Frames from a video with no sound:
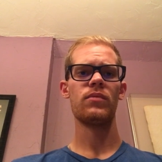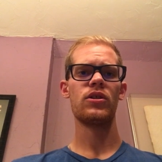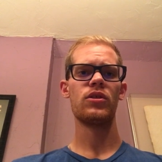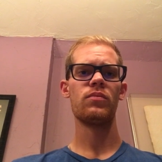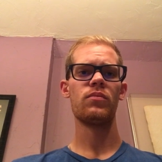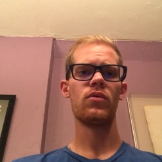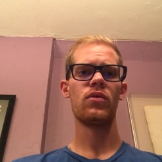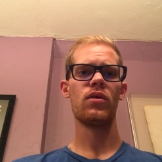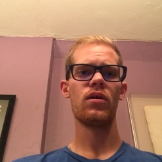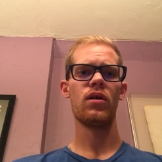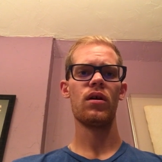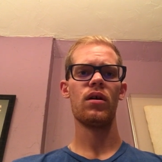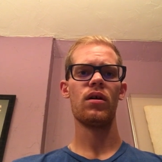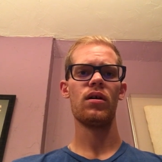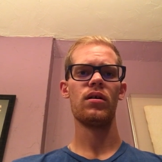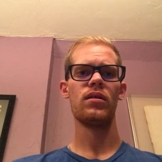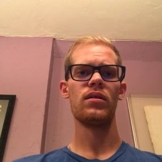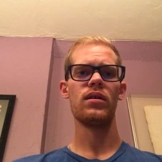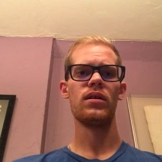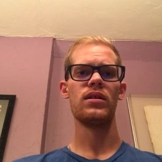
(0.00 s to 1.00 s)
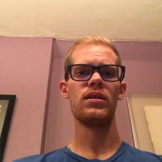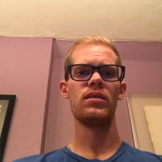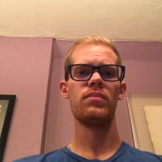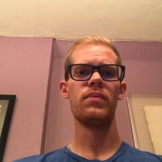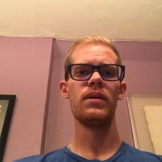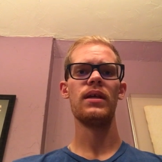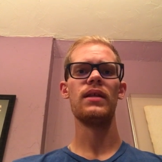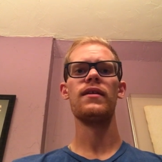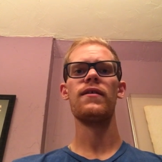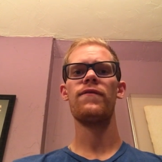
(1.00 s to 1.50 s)
much more on the
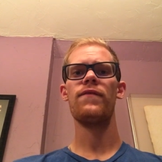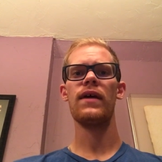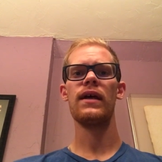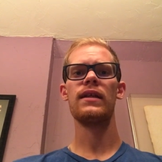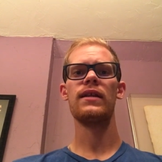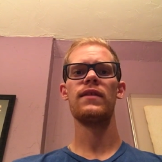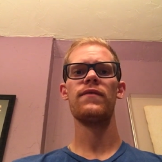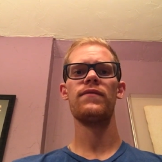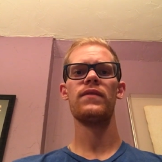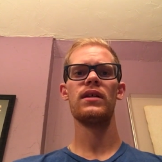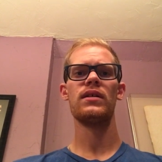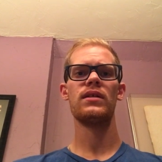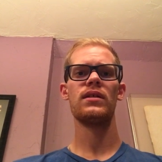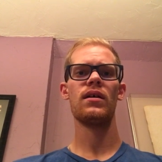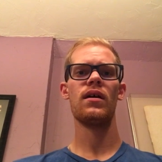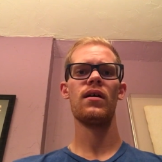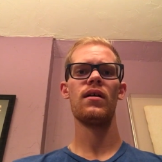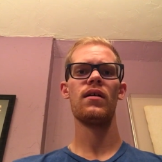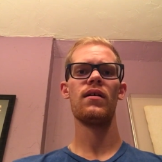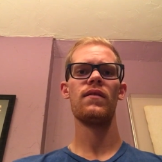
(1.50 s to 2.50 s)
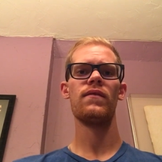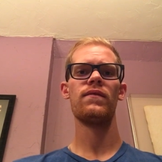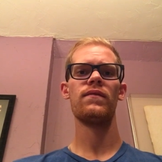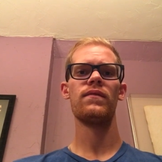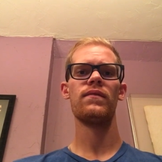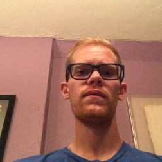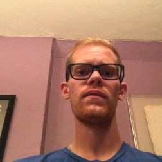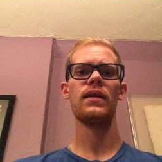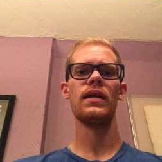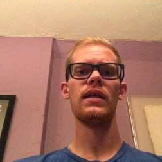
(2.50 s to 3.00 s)
speed and effectiveness of
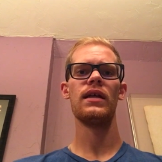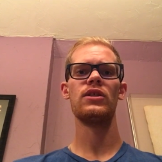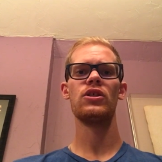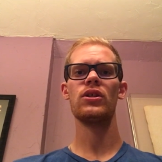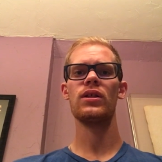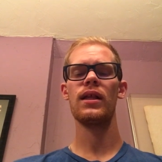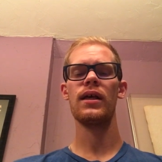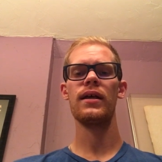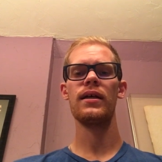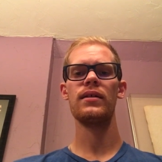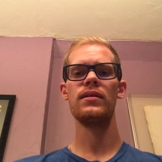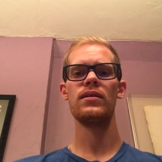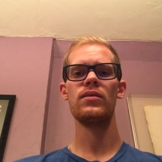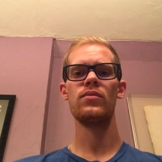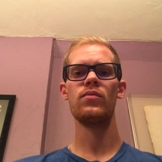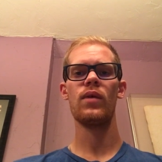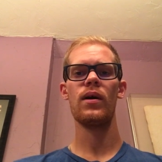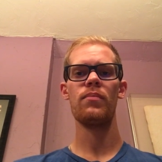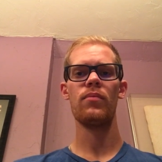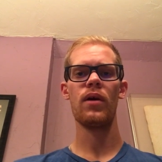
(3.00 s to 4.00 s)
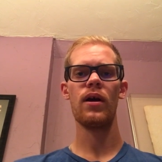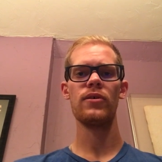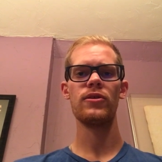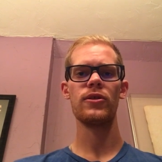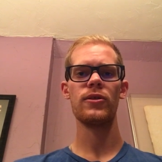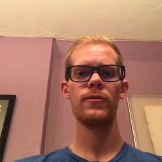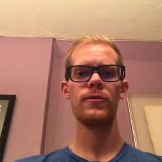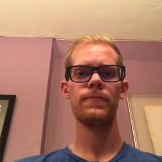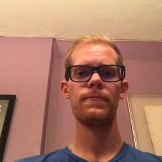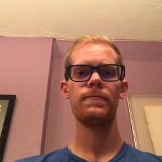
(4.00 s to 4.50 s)
each client's web
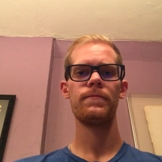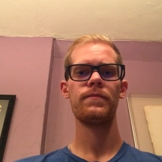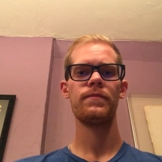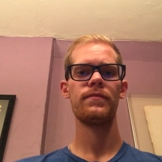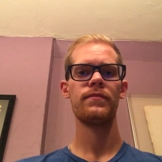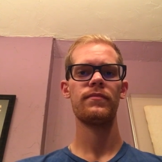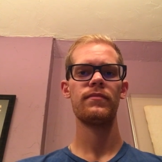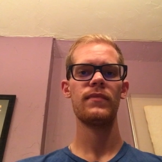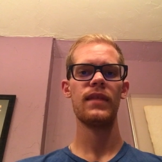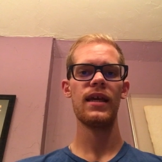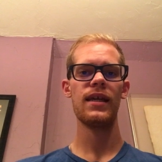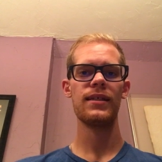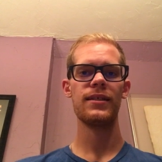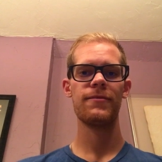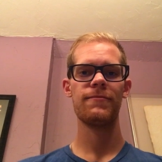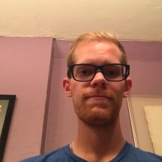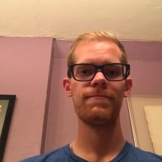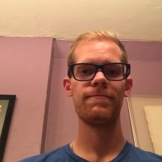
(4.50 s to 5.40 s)
browser. Thanks.